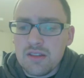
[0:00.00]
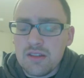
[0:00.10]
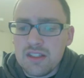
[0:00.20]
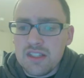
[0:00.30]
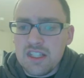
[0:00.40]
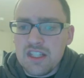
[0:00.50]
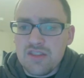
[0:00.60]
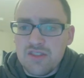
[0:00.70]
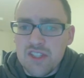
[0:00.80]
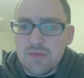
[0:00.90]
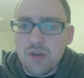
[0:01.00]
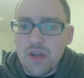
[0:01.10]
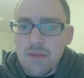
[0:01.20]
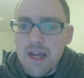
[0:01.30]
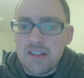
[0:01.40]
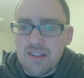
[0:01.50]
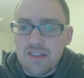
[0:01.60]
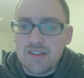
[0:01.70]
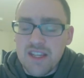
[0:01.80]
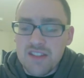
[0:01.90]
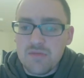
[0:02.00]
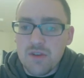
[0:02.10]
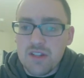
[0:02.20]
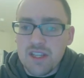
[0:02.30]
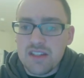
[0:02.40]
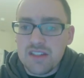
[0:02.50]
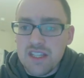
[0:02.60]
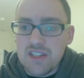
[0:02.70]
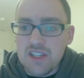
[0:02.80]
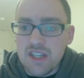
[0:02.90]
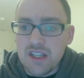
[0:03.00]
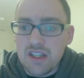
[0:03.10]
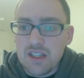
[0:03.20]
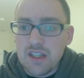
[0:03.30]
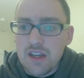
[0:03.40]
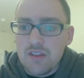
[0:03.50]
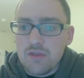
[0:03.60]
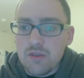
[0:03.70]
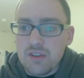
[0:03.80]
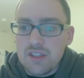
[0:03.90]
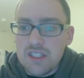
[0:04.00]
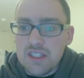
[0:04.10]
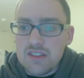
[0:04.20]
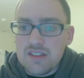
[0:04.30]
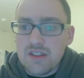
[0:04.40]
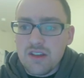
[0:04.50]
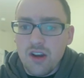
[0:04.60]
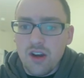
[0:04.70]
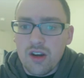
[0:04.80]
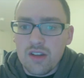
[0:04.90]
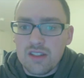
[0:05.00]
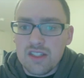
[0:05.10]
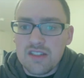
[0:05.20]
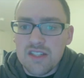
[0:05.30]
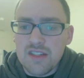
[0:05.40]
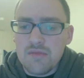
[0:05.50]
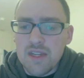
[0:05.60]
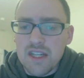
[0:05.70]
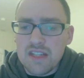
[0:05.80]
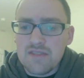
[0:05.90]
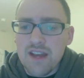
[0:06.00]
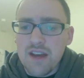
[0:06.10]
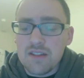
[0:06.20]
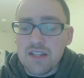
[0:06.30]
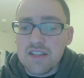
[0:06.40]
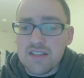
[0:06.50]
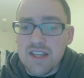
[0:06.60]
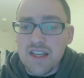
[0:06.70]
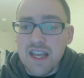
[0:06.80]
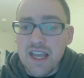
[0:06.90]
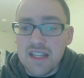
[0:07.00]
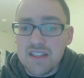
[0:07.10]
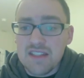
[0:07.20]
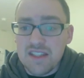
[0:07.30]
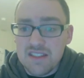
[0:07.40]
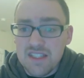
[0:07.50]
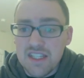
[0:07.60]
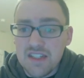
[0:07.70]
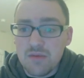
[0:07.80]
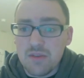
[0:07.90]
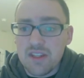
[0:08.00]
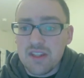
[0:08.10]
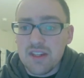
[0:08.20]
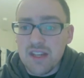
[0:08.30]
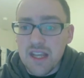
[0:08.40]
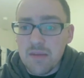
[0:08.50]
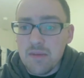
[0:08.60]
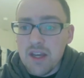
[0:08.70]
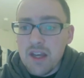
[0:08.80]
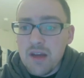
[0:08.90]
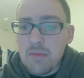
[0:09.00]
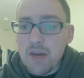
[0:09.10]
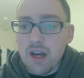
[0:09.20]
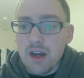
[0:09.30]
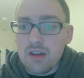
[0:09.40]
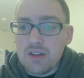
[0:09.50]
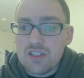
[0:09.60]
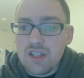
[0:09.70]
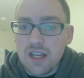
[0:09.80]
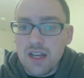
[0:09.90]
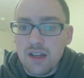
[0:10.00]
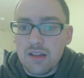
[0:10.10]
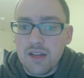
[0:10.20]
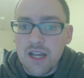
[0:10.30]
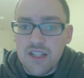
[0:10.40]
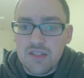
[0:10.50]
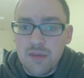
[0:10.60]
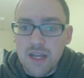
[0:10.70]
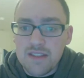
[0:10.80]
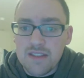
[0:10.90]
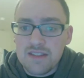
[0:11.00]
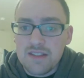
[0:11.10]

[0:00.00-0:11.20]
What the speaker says: each of these point back to the testimony and teaching, for these are the intended meanings found in Isaiah 8:16 within the name Mahar-shalal-Hashbaz.